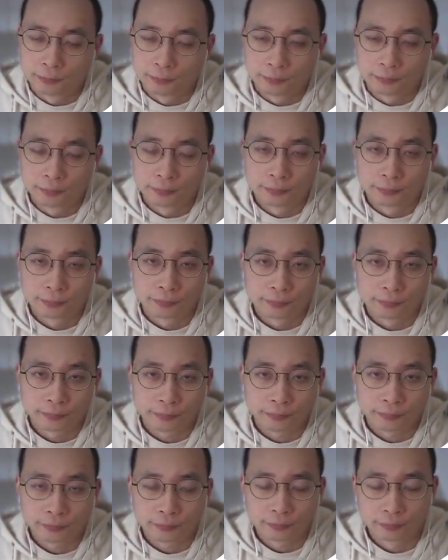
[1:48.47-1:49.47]

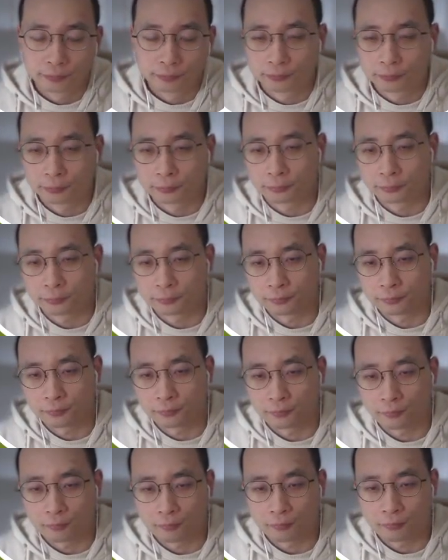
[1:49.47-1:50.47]

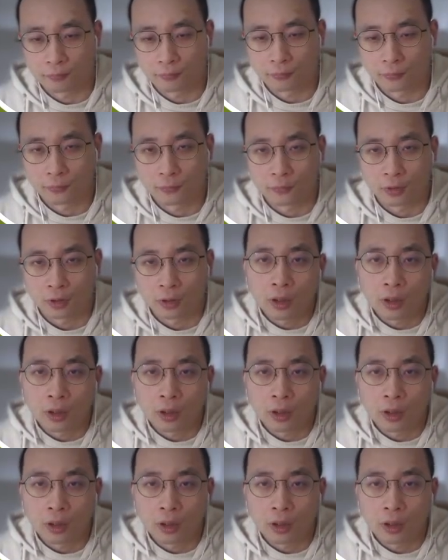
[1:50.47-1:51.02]
Nothing is said.